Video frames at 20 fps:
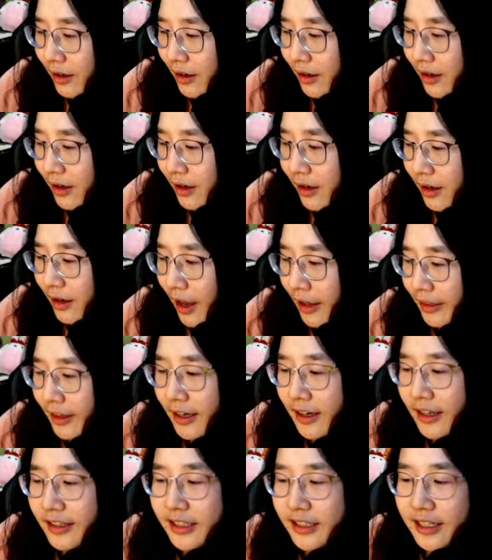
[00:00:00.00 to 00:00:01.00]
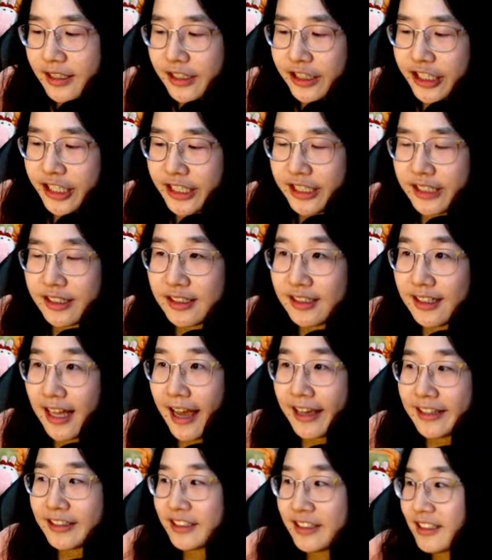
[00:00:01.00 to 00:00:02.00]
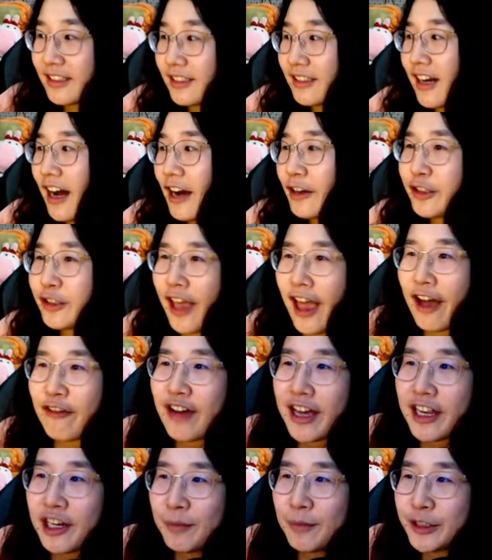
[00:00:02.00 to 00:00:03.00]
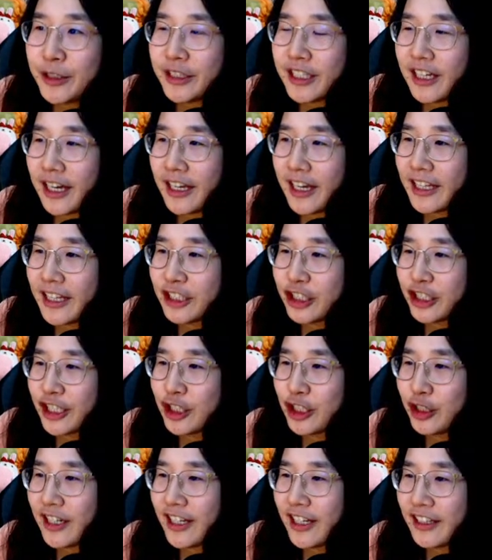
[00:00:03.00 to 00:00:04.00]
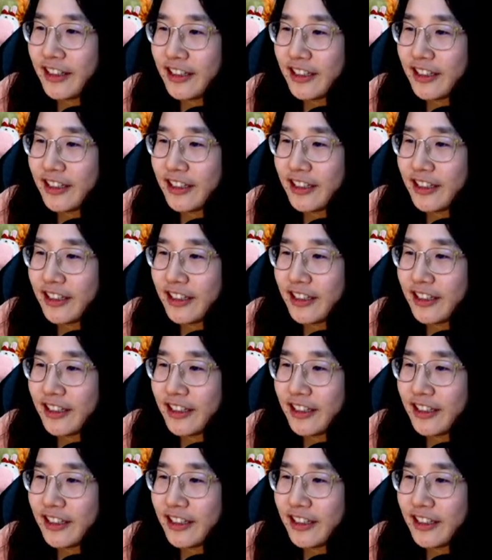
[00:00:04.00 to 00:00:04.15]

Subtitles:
I think this is just nice. Also have other music I can change later.